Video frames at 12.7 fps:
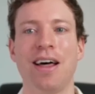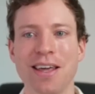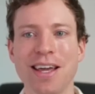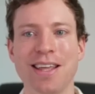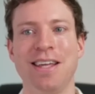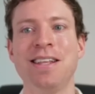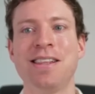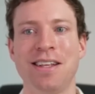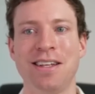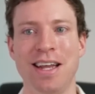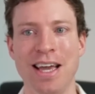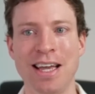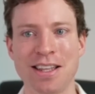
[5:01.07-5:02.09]
I think at the end of
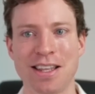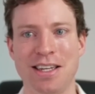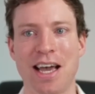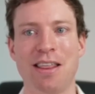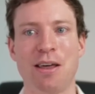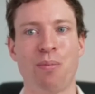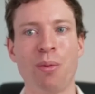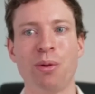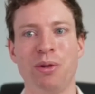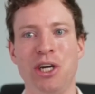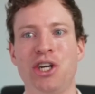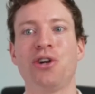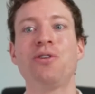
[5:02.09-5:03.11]
the end of the day, they
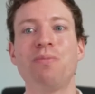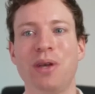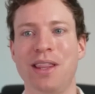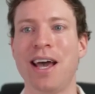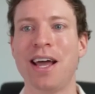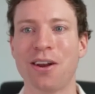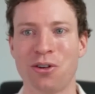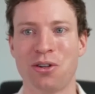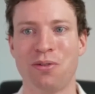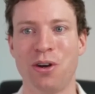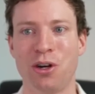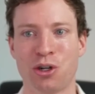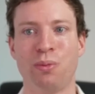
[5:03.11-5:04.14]
probably shouldn't be that
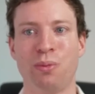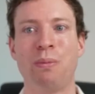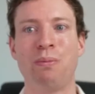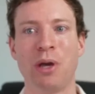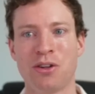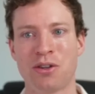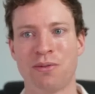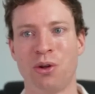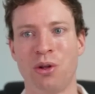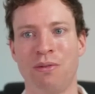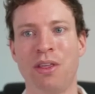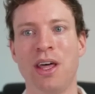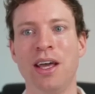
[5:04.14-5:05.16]
controversial, but because of
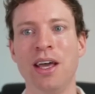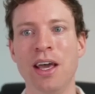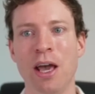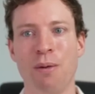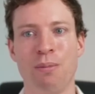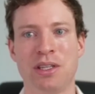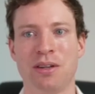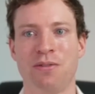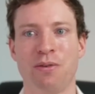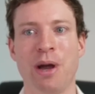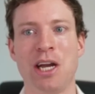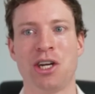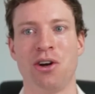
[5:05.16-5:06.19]
all of the
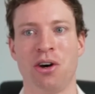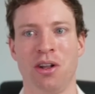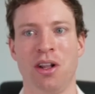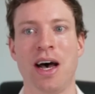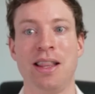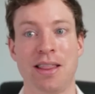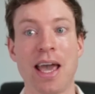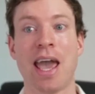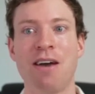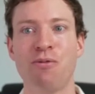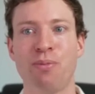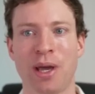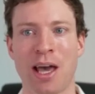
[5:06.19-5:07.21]
misinformation online, they
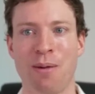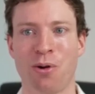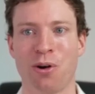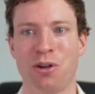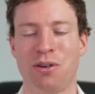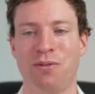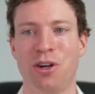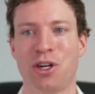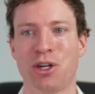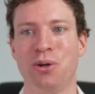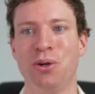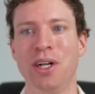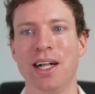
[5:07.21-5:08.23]
have become
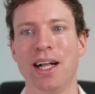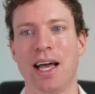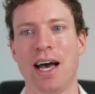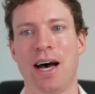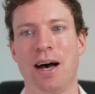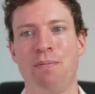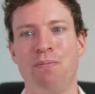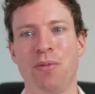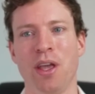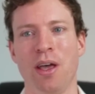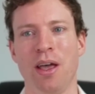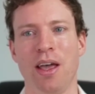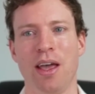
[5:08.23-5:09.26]
controversial. Um,
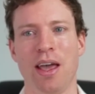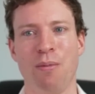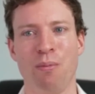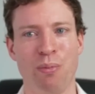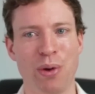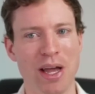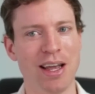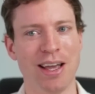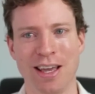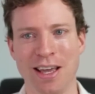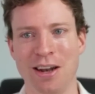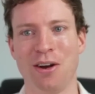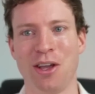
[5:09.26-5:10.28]

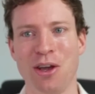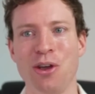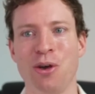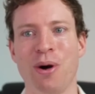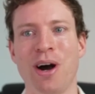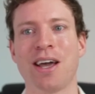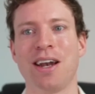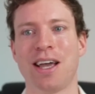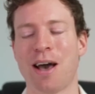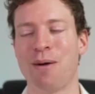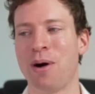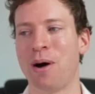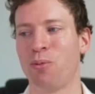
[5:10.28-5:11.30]
but you know you, you are going to
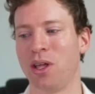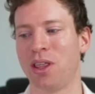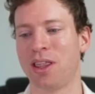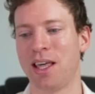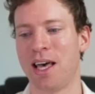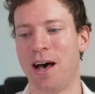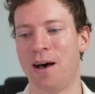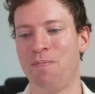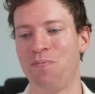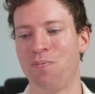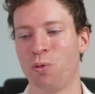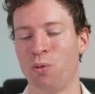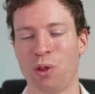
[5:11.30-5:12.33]
come up with
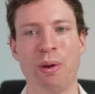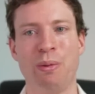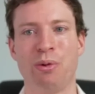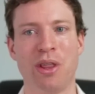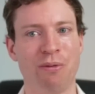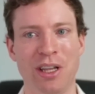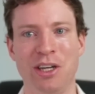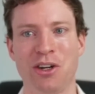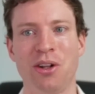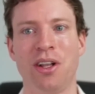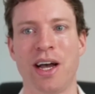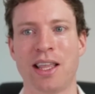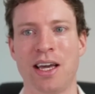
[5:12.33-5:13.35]
um, with people that really
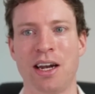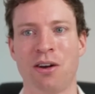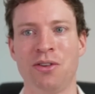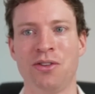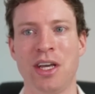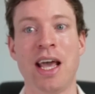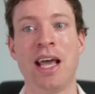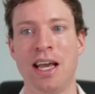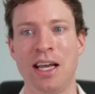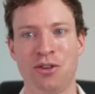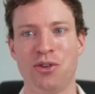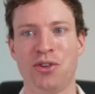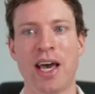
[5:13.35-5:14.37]
don't like that content and
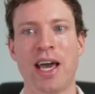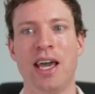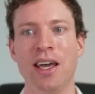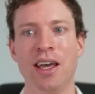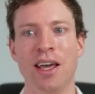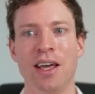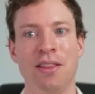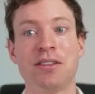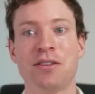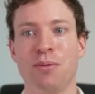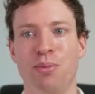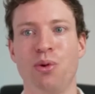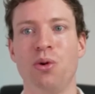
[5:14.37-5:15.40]
as you say
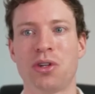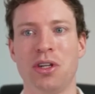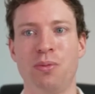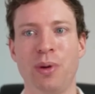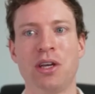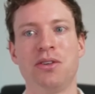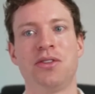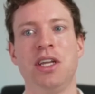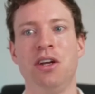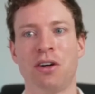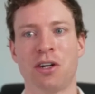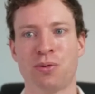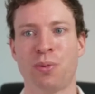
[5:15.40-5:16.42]
that's important because then
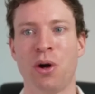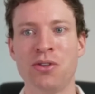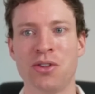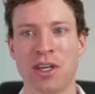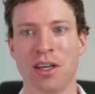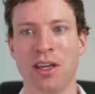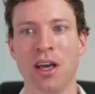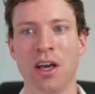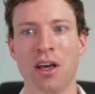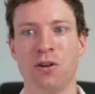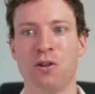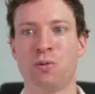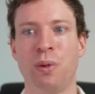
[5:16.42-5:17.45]
you're exposing
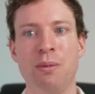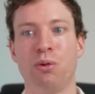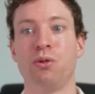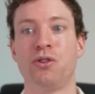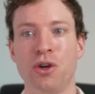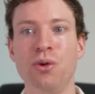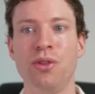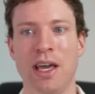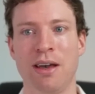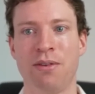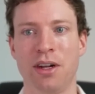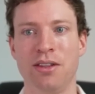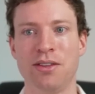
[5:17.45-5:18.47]
those people to
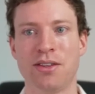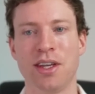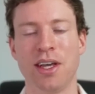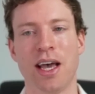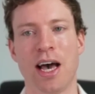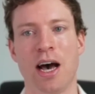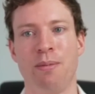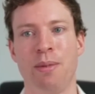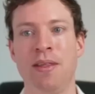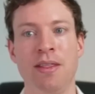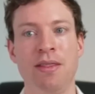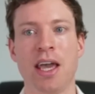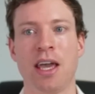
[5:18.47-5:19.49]
the evidence um,
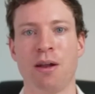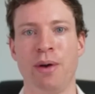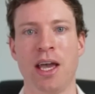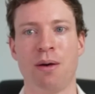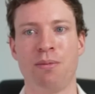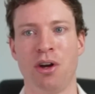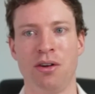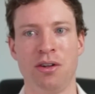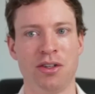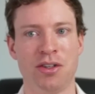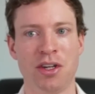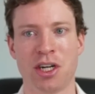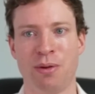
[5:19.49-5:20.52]
and then they can make up their own
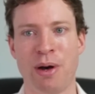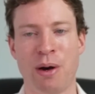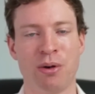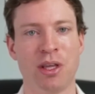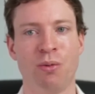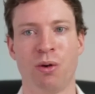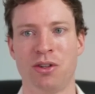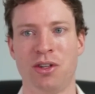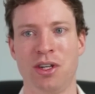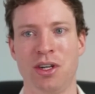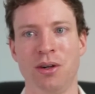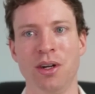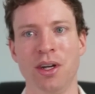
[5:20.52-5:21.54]
decision about what they want to
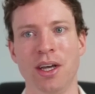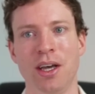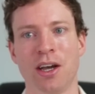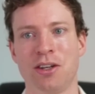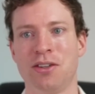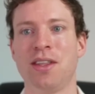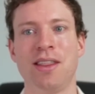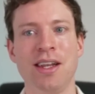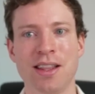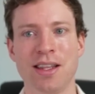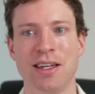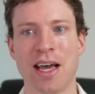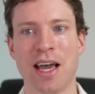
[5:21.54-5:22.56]
do because at the end
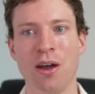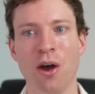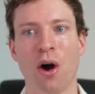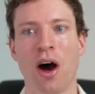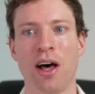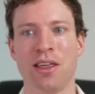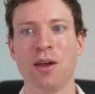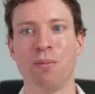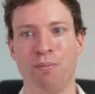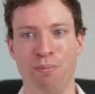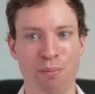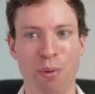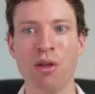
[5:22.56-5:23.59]
of the day i
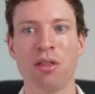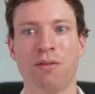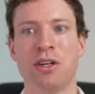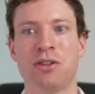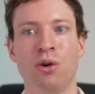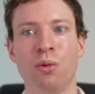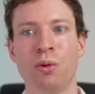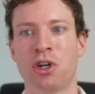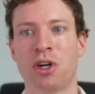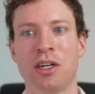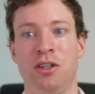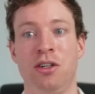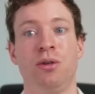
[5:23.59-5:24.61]
think both of us all we're
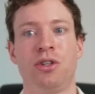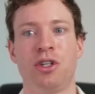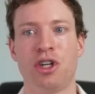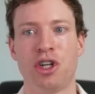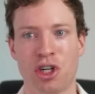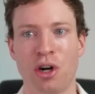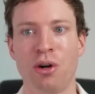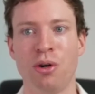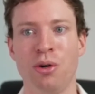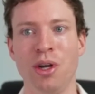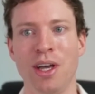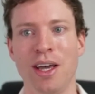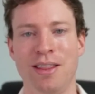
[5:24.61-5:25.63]
trying to do is just
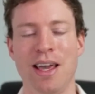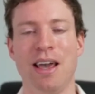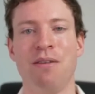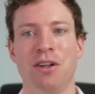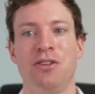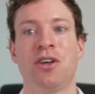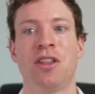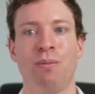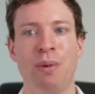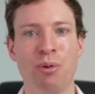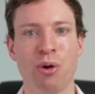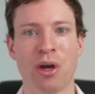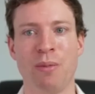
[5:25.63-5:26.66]
show the evidence so that
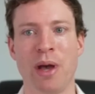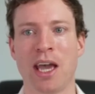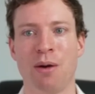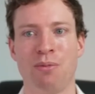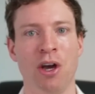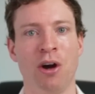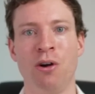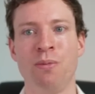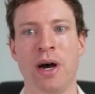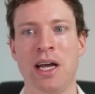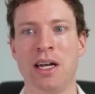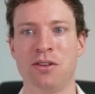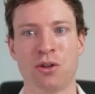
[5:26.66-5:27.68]
people can make up their own
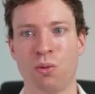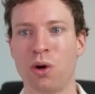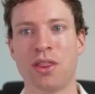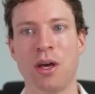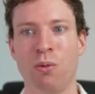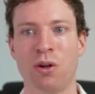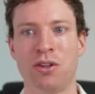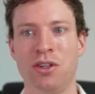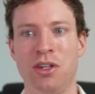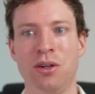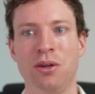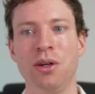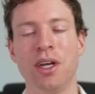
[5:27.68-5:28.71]
mind as to what they want to
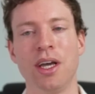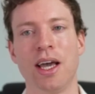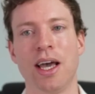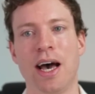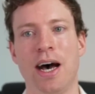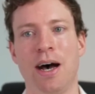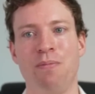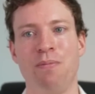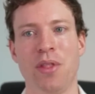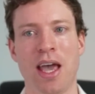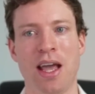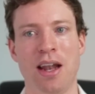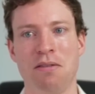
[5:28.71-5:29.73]
do hmm.
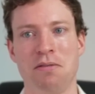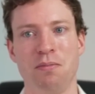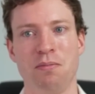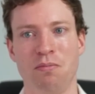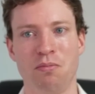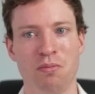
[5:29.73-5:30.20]
um, and